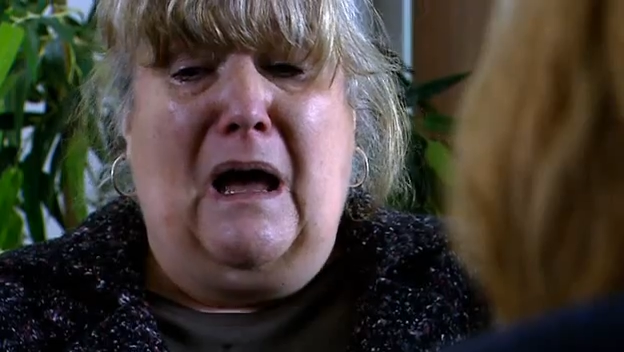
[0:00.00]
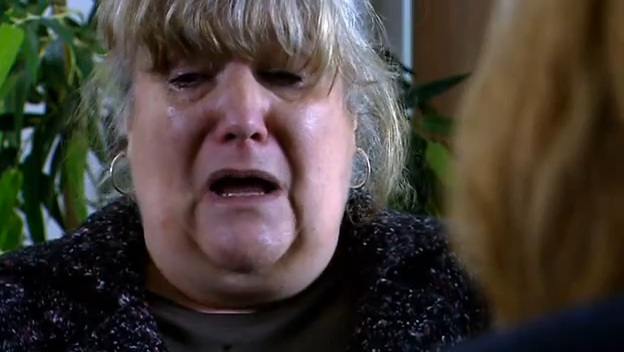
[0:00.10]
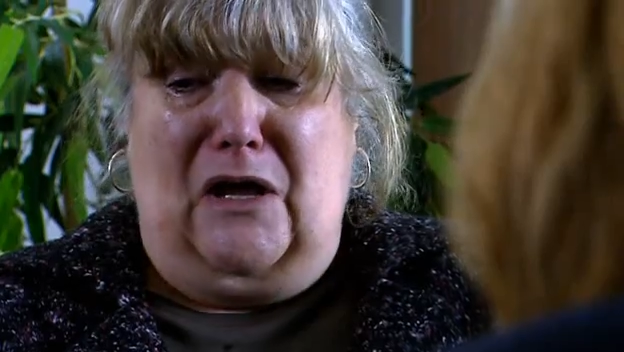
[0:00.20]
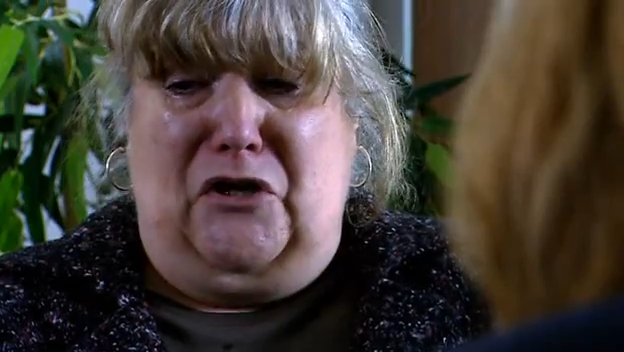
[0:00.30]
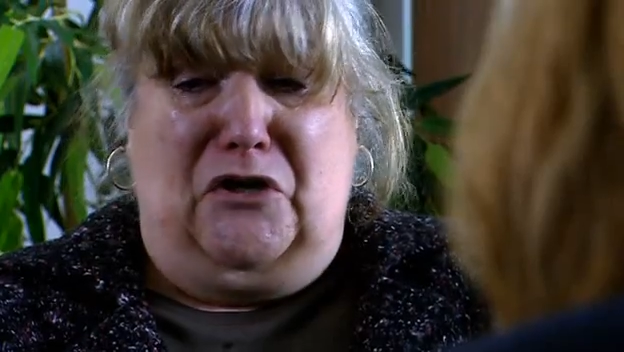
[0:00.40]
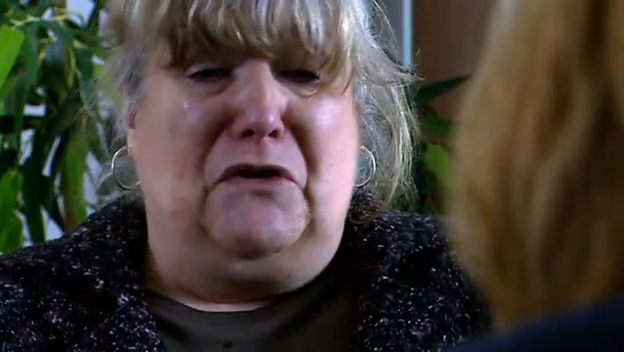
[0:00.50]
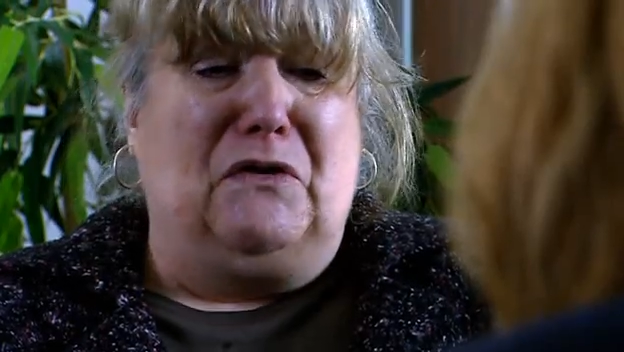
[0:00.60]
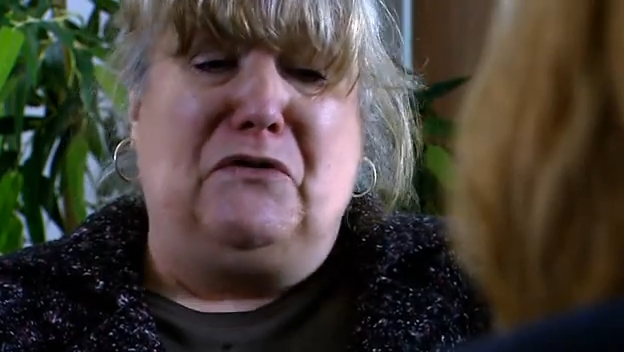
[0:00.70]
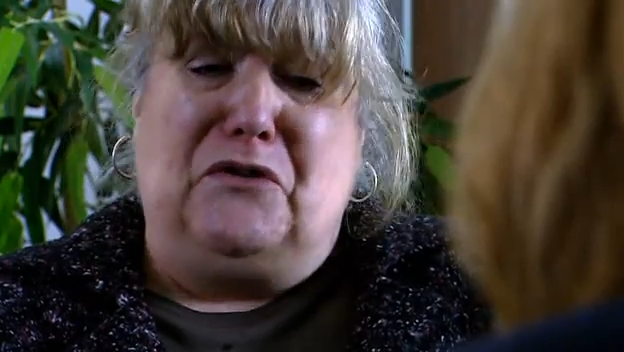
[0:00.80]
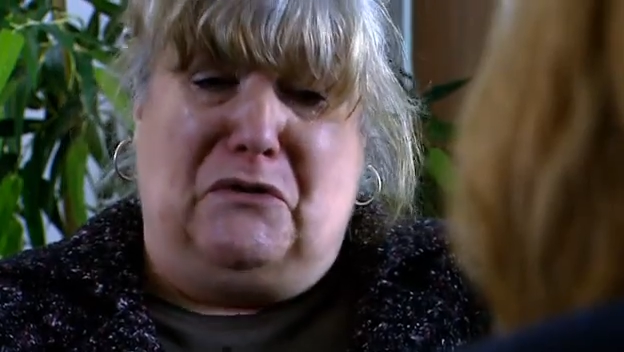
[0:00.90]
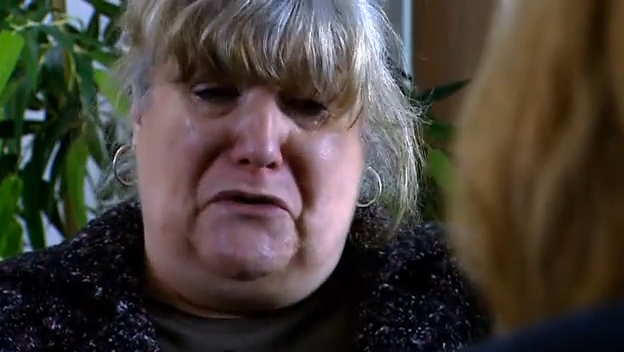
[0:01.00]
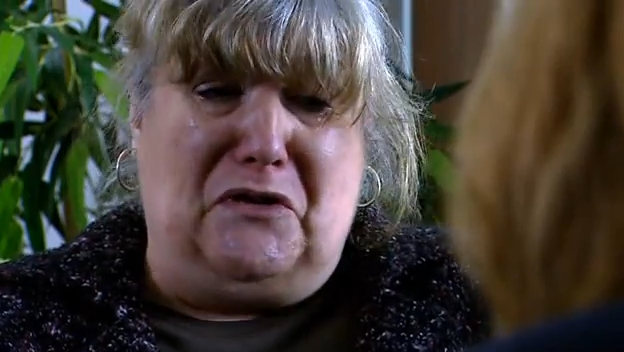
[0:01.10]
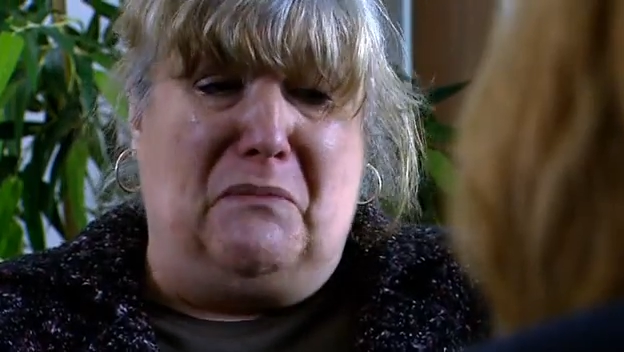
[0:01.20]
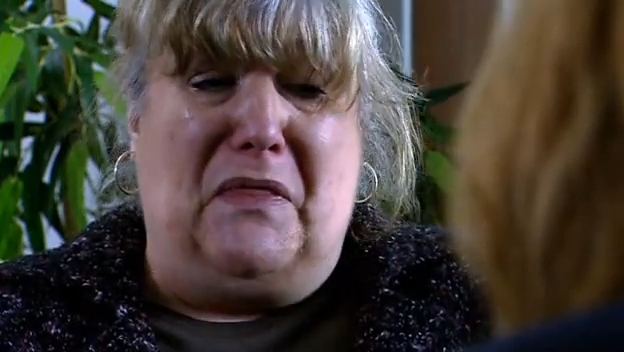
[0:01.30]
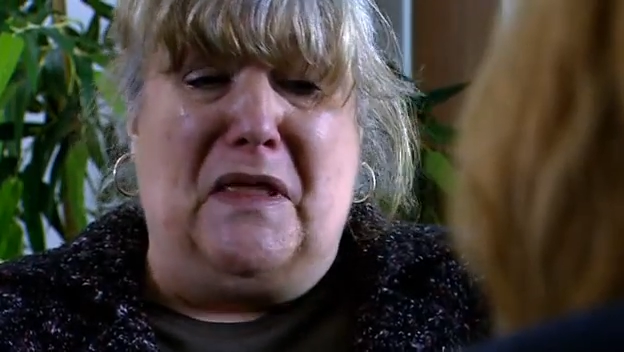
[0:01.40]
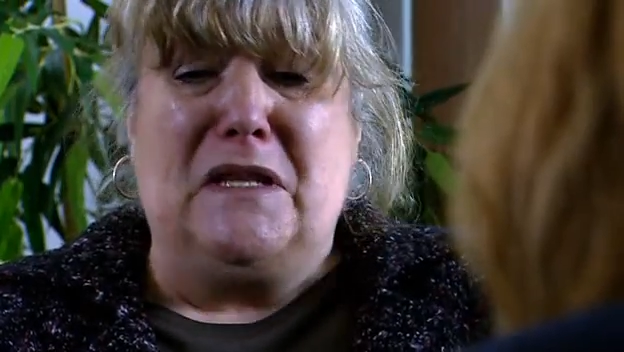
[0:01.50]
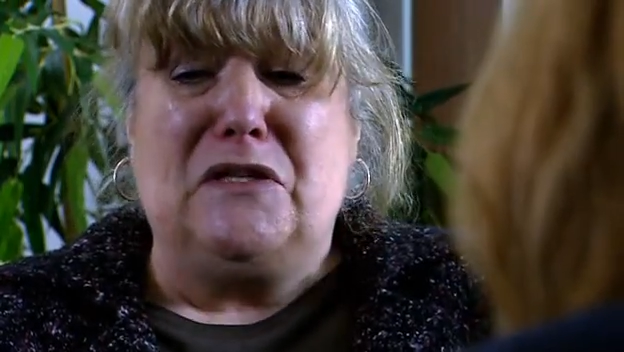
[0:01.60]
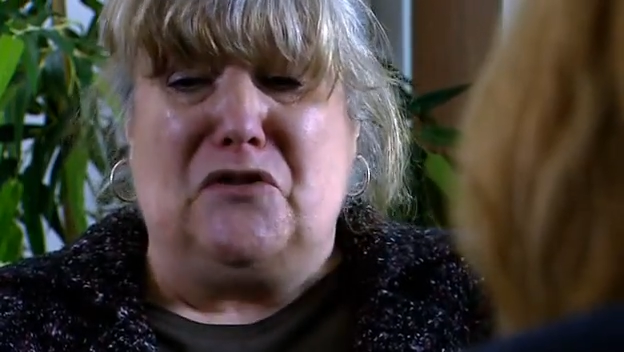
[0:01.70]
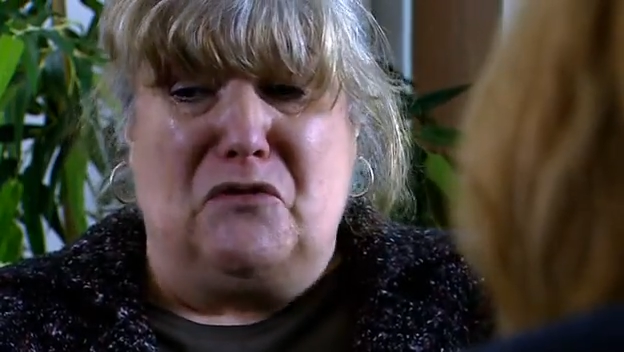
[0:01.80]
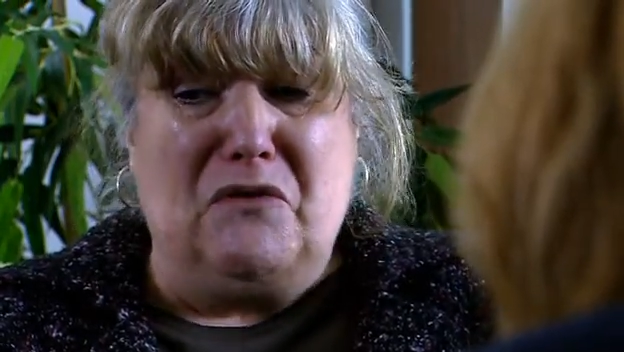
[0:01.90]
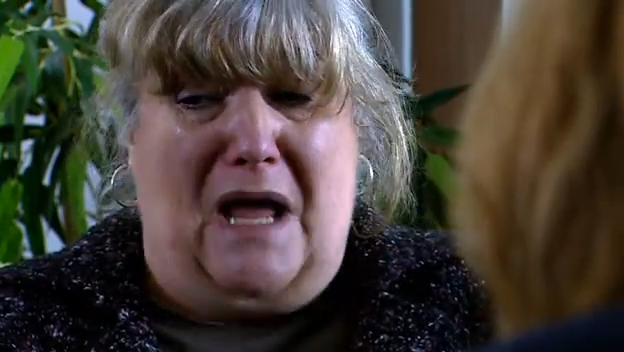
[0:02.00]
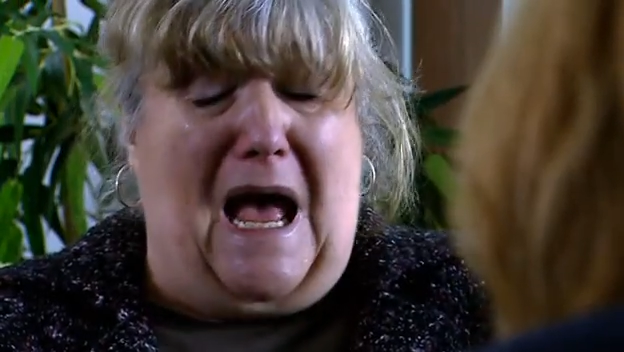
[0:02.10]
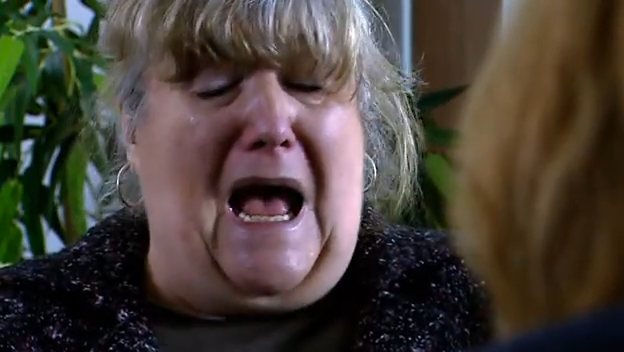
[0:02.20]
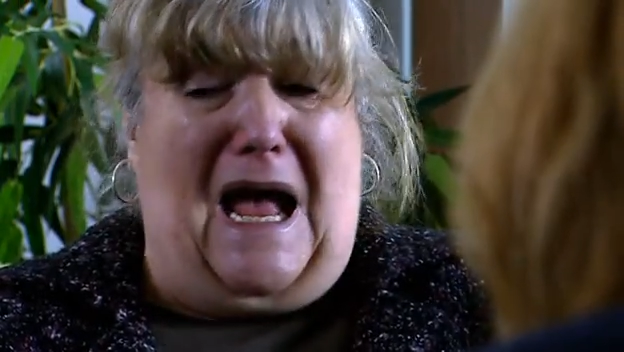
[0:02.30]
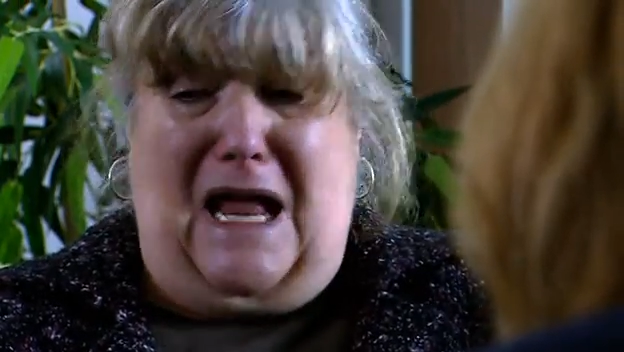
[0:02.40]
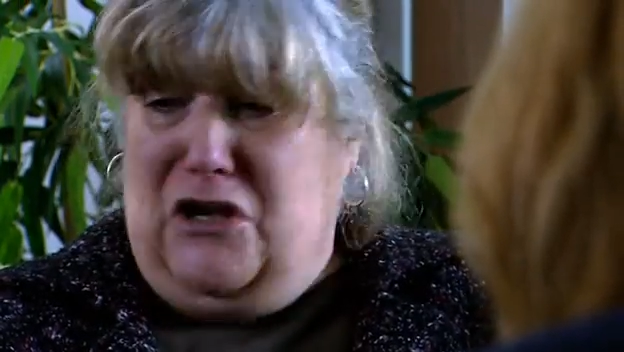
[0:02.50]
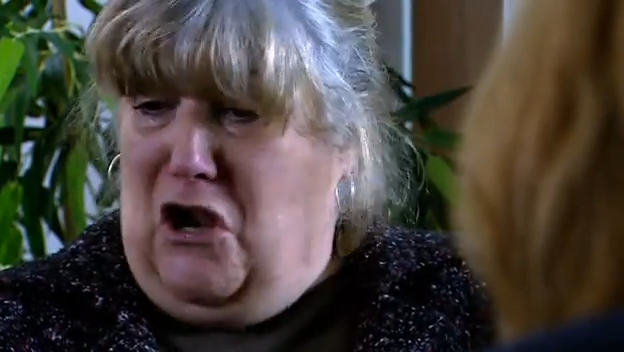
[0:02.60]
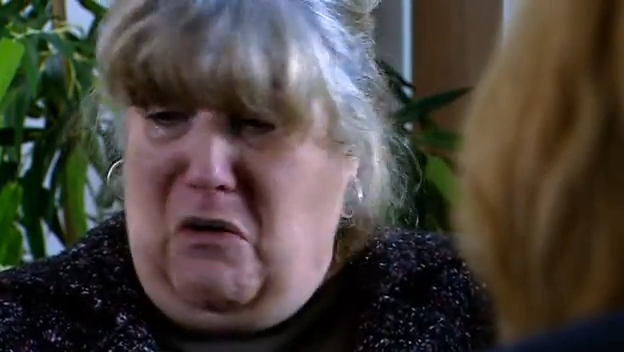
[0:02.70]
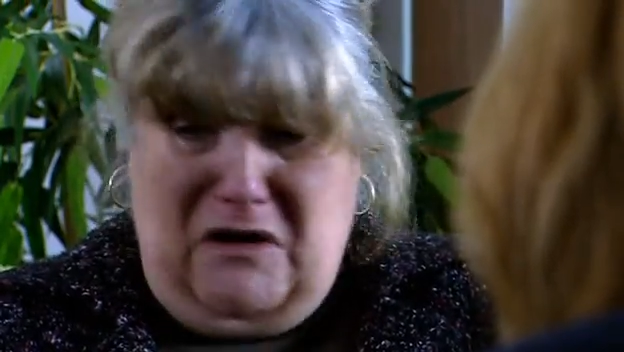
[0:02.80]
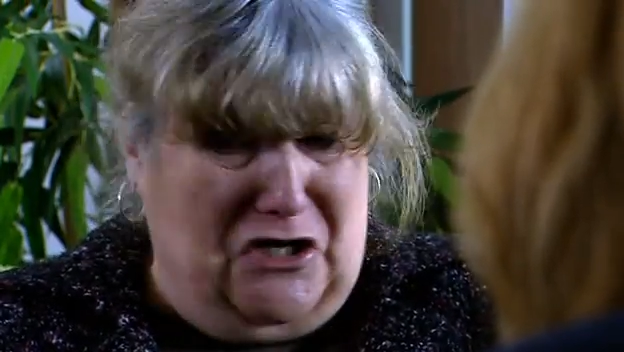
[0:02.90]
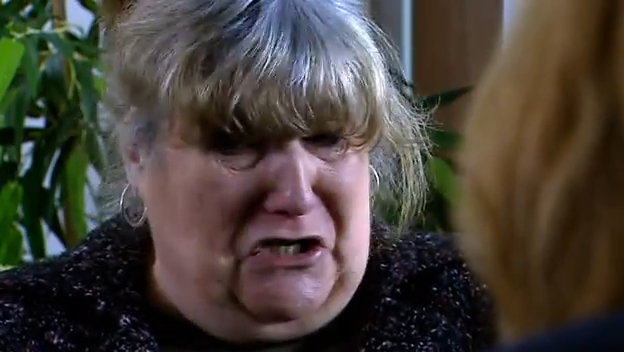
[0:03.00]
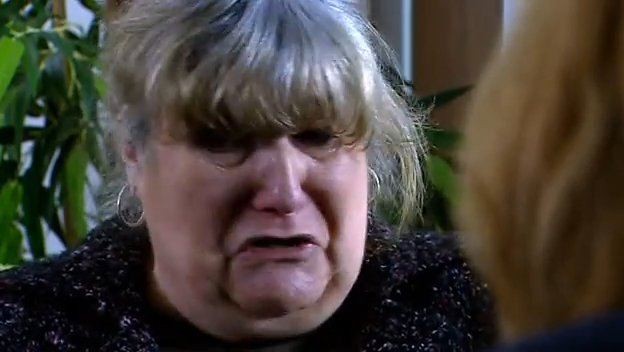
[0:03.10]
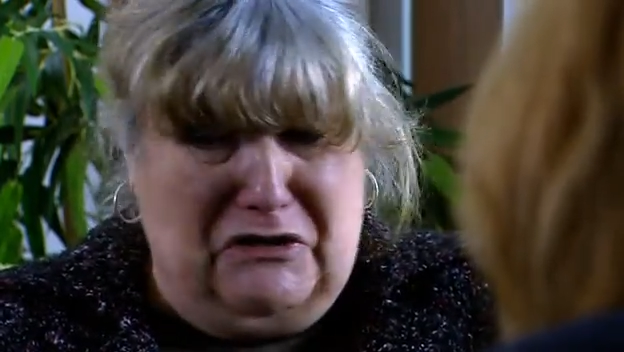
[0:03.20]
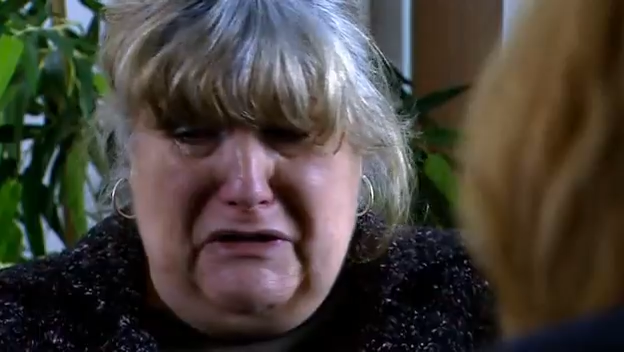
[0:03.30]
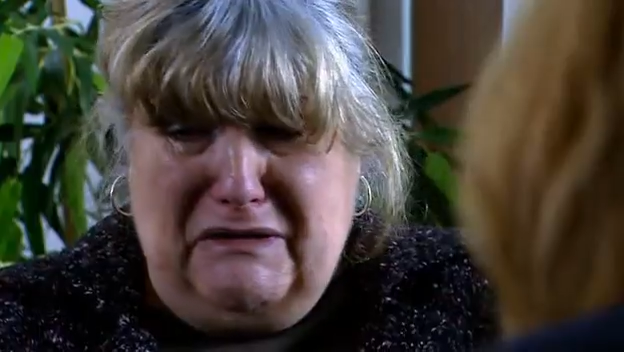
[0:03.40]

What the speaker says: I should have done something sooner. I know I should.